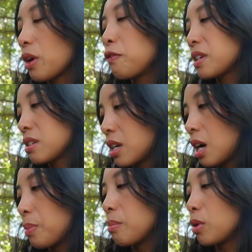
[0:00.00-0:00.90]
I fixed it
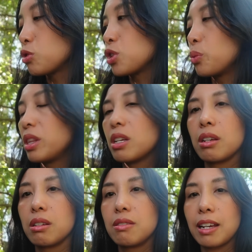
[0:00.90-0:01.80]
up. I mulched it with
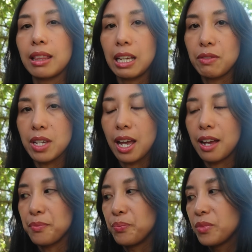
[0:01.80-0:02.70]
the dead leaves
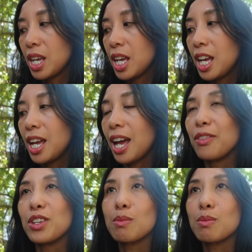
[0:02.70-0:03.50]
again. And this